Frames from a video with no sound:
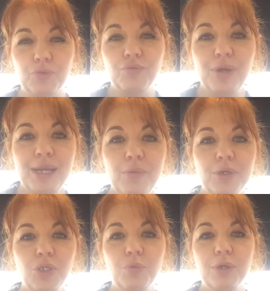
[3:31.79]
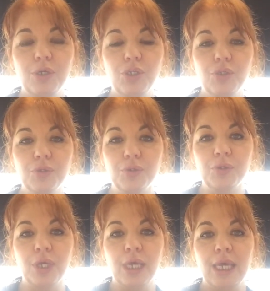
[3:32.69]
really what you want to do
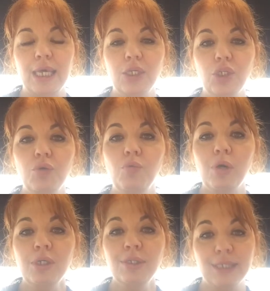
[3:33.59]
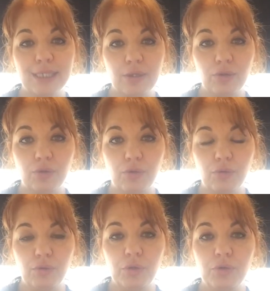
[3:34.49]
is you want to see who
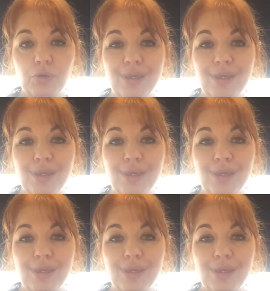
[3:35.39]
you